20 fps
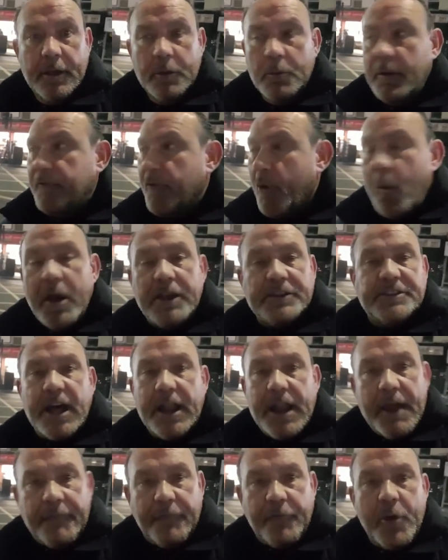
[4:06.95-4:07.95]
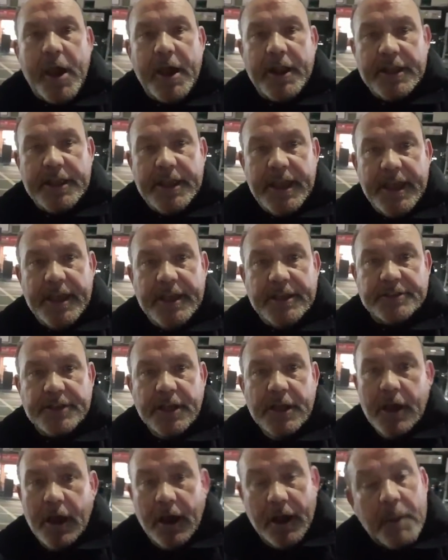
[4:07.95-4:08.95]
We've always done that throughout the years,
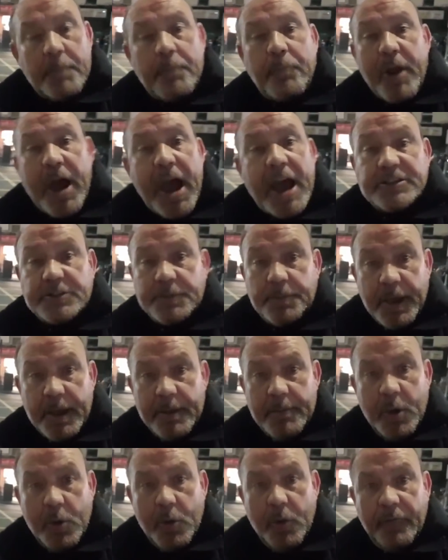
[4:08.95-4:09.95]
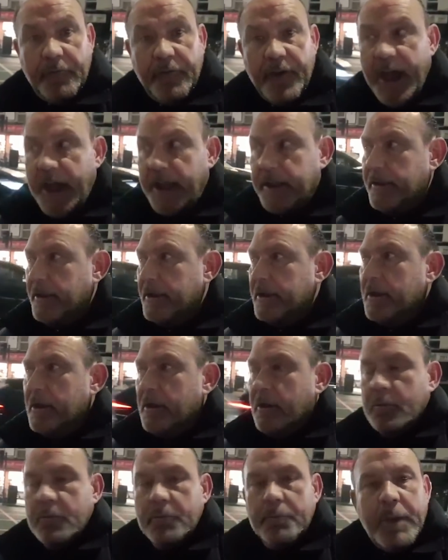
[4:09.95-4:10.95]
and I'm proud to be a Millwall fan.
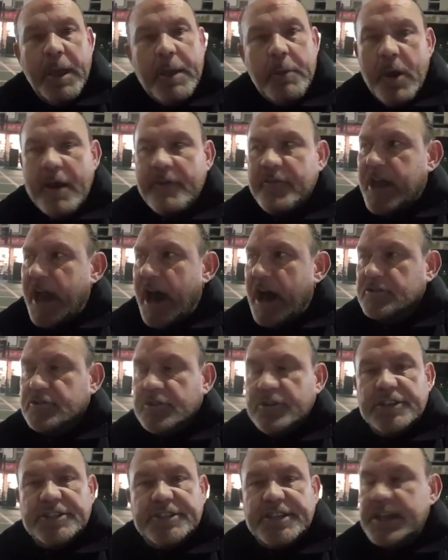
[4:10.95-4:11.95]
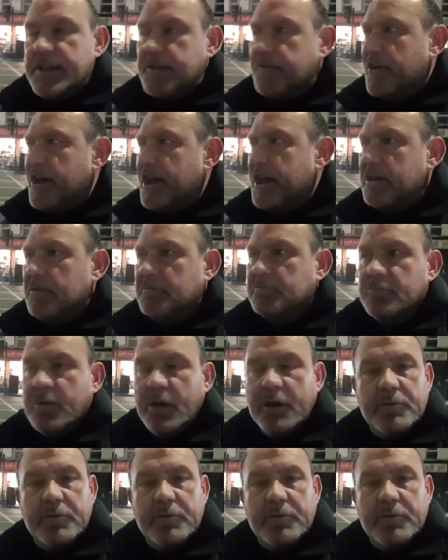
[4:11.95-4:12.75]
People have a go on the TV and